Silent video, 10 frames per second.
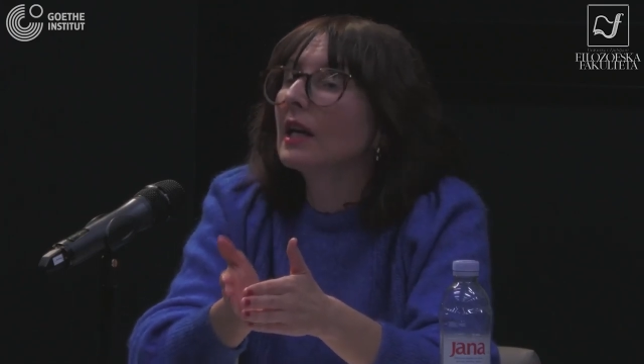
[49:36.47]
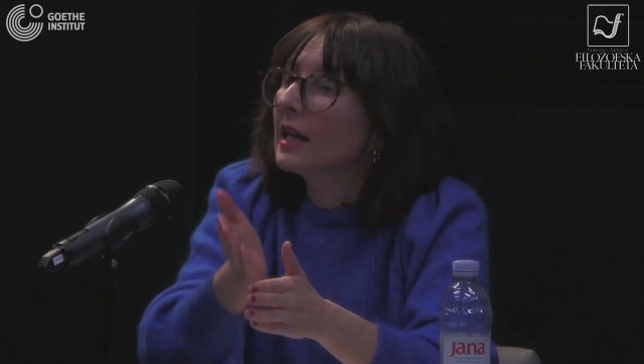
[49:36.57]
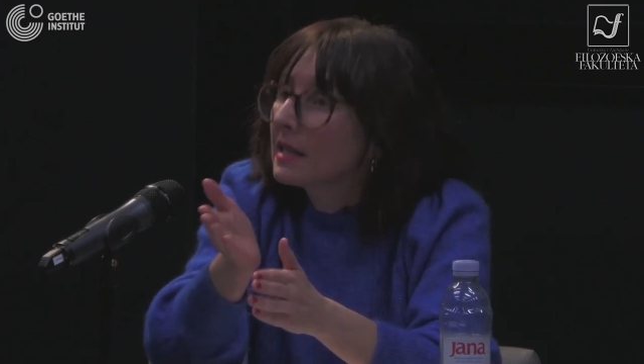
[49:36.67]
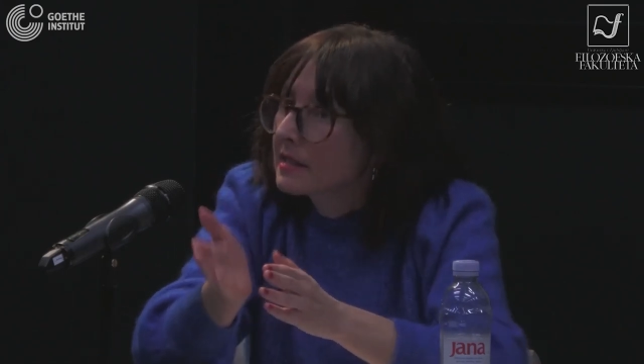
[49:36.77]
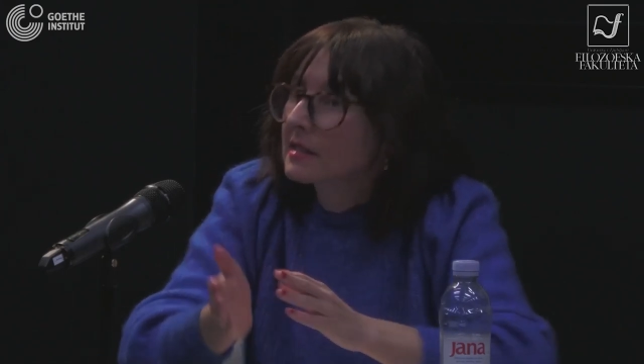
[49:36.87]

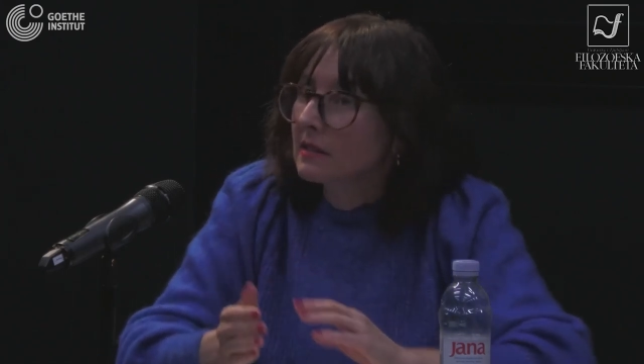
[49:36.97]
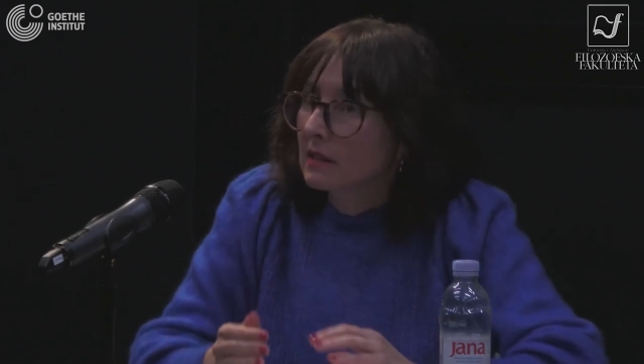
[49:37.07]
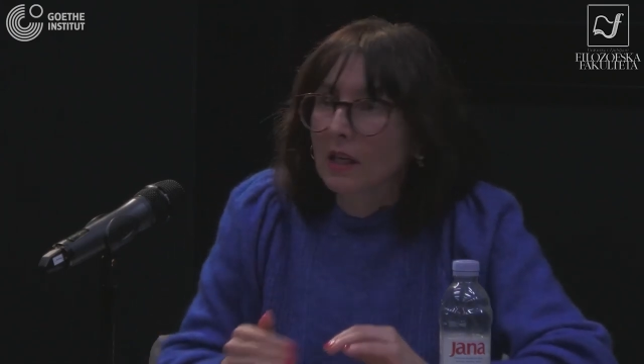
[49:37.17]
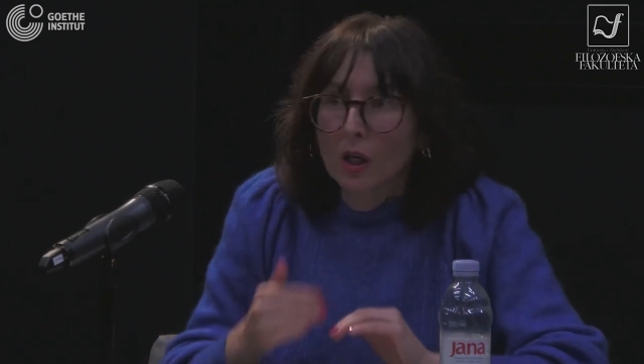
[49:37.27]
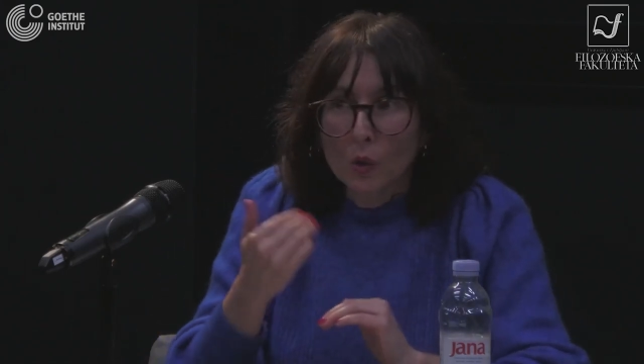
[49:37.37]
is
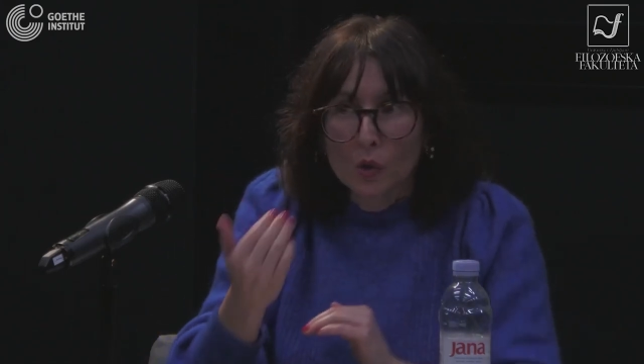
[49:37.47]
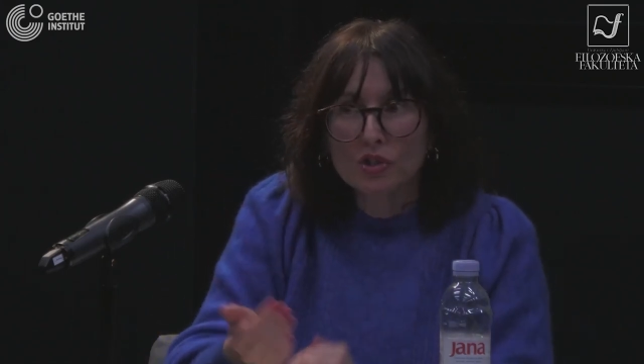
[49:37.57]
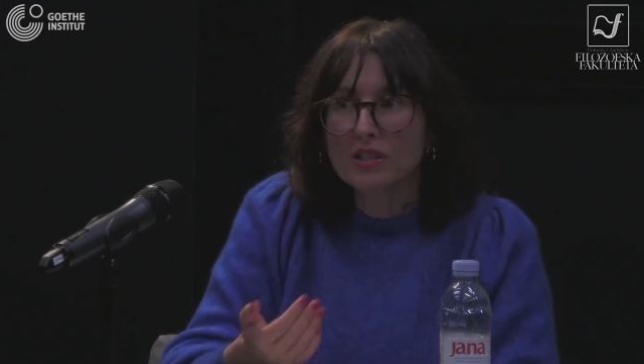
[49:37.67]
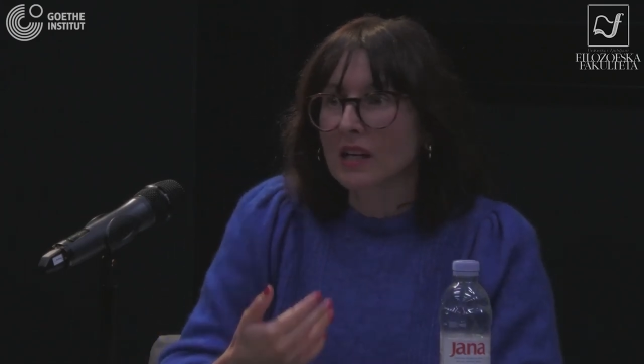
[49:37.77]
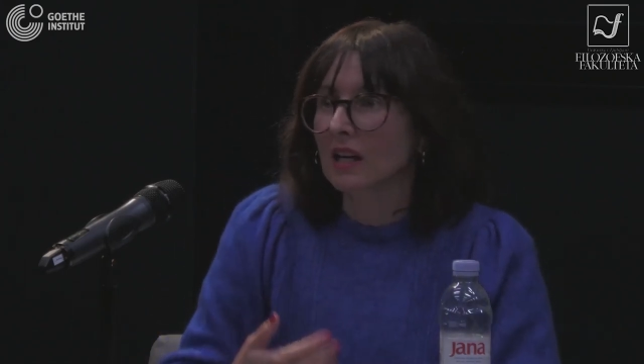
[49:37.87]
a
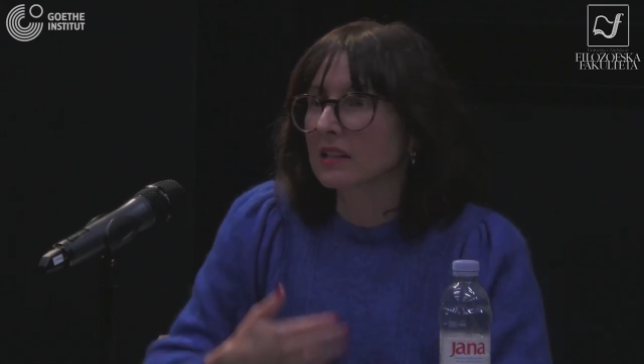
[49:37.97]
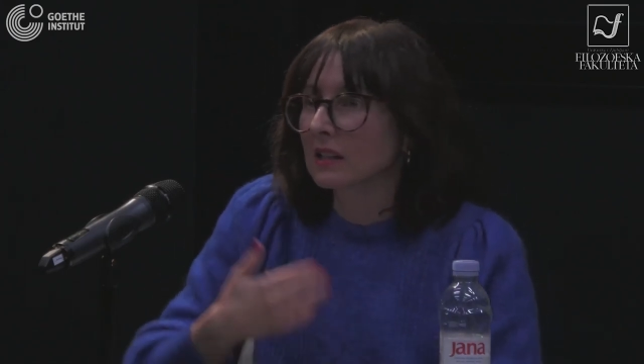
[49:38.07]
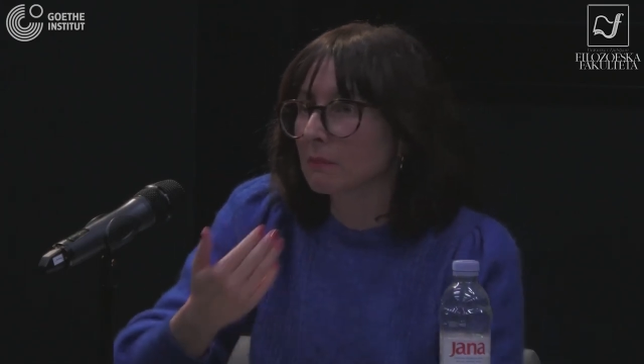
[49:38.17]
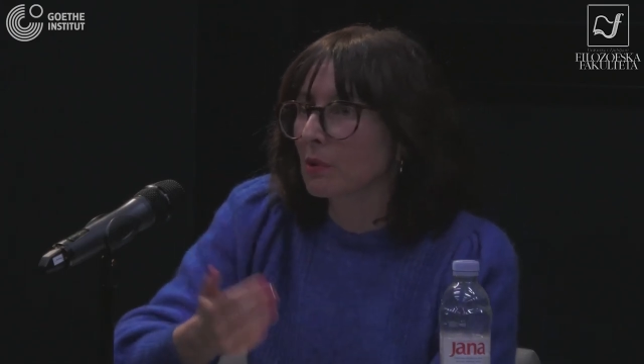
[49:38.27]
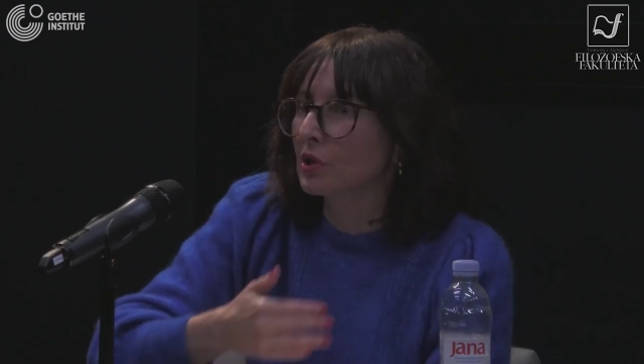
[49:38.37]
good
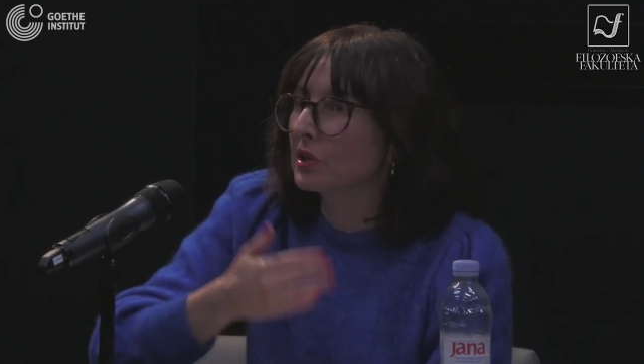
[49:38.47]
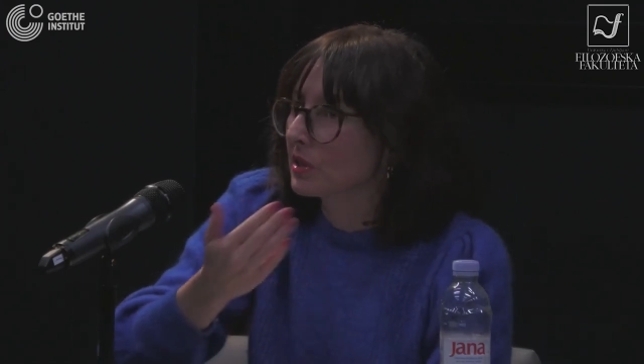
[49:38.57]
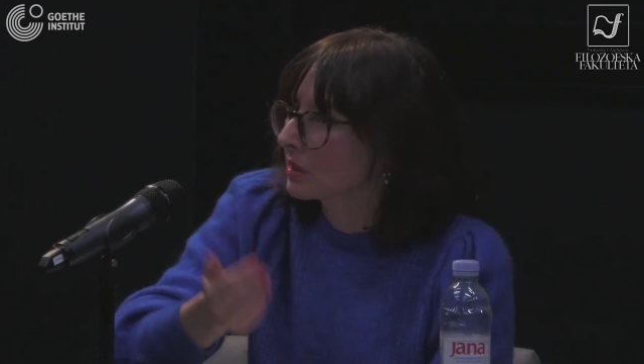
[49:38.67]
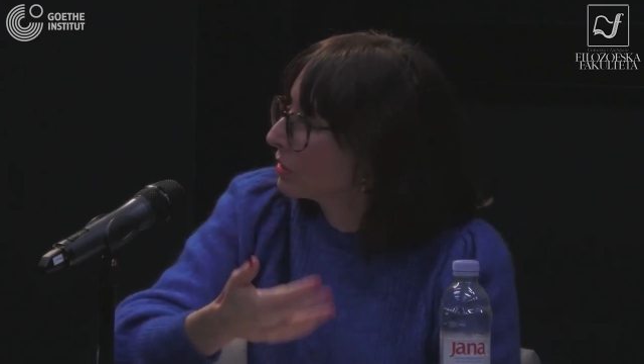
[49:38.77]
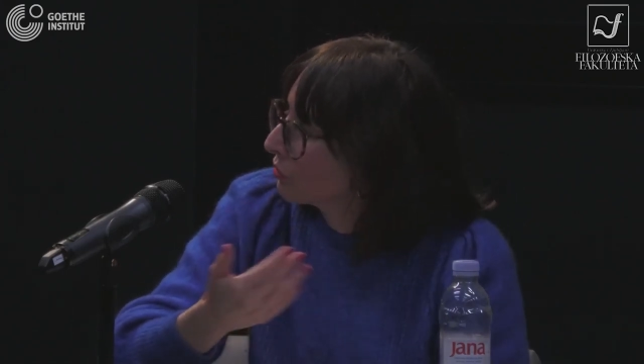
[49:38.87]
starting
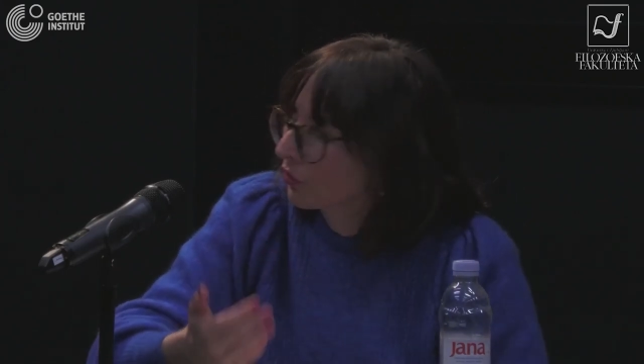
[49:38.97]
point